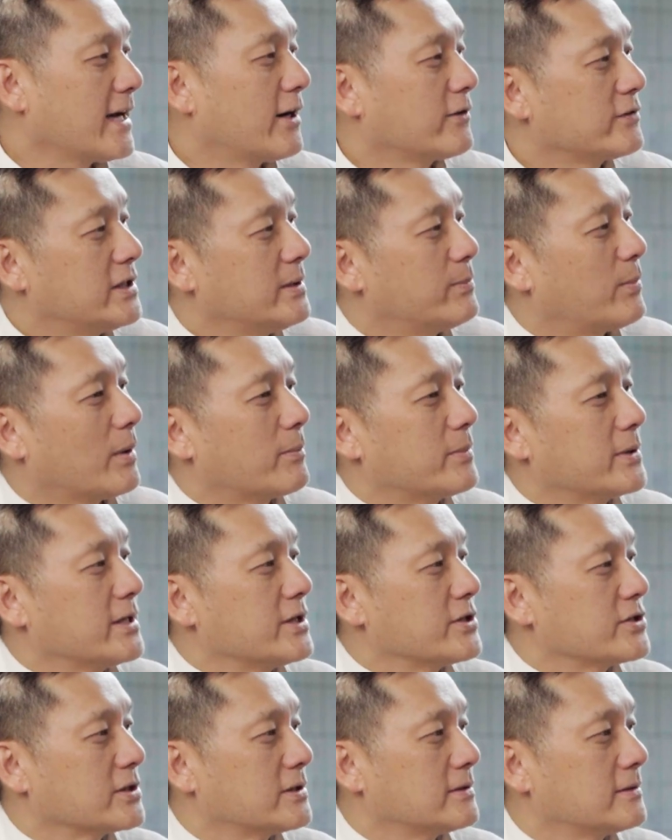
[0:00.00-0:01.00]
healthy
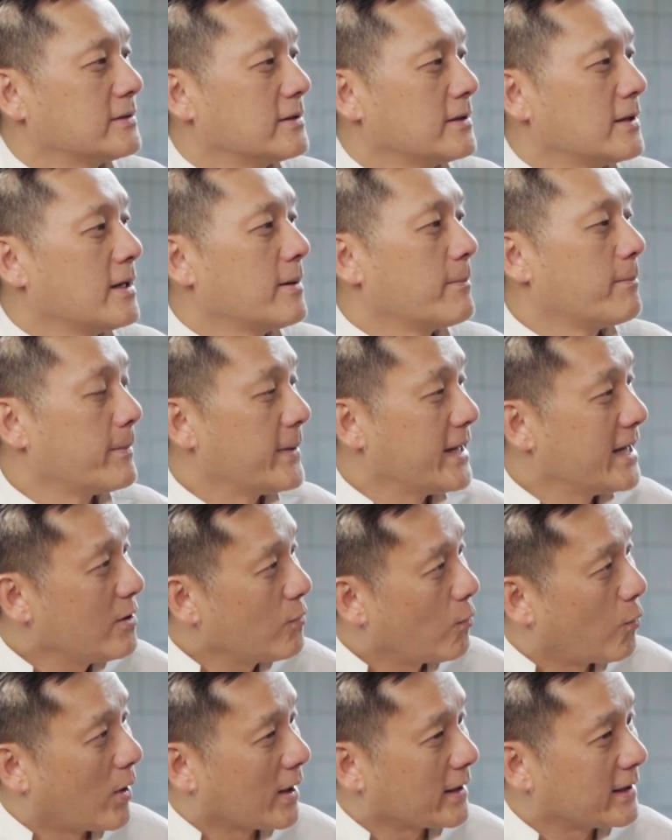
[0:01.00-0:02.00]
population may
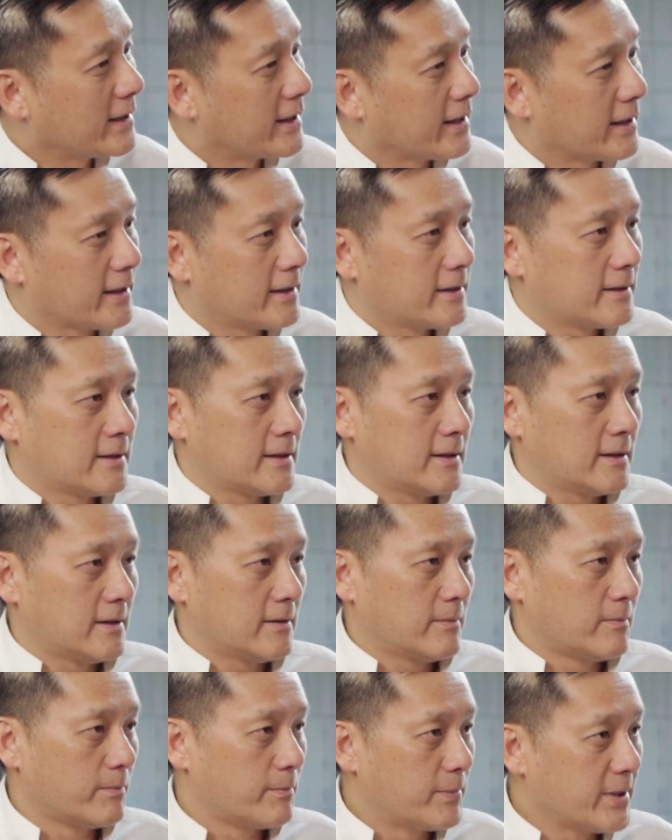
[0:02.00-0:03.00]
one day
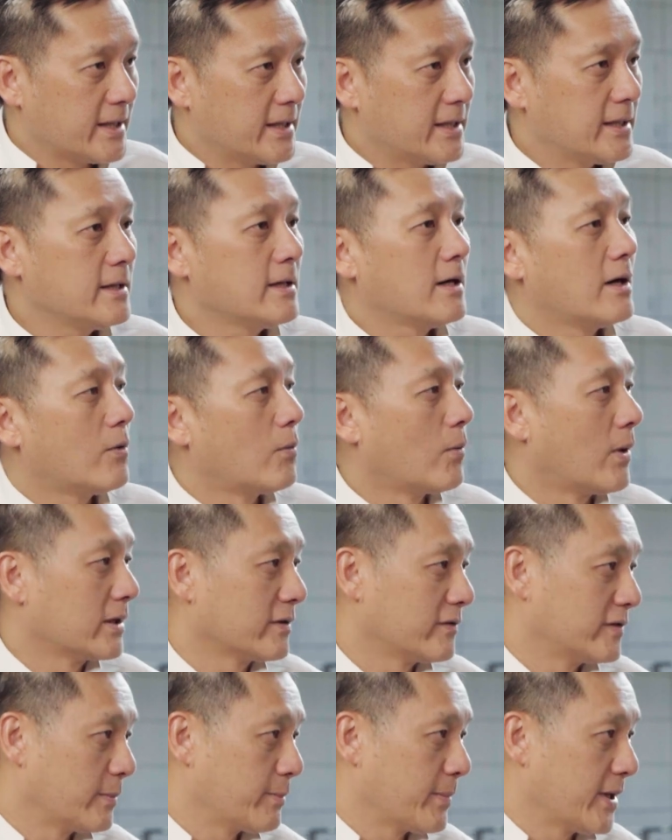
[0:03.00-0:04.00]
be one
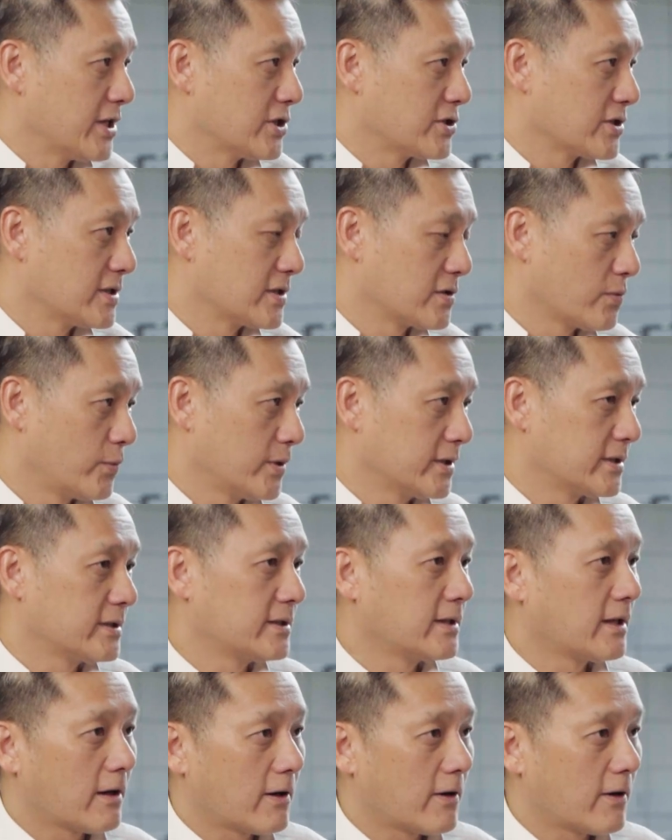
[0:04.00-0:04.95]
of the patients within the